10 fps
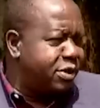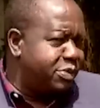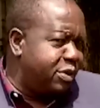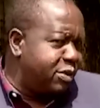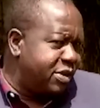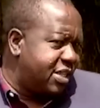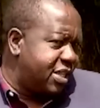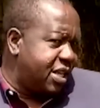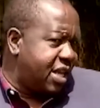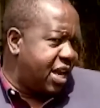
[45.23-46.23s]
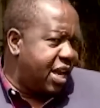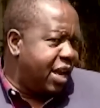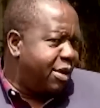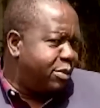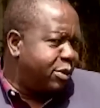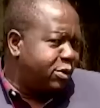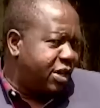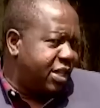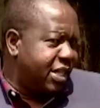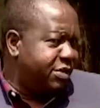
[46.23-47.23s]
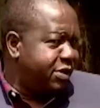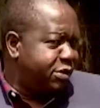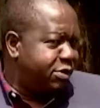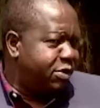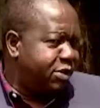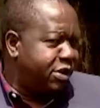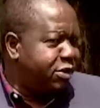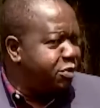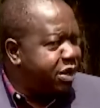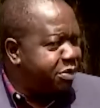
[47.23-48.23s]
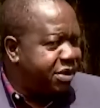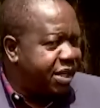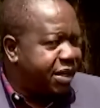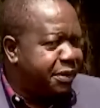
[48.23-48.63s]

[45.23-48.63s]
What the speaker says: because I am also an individual human being.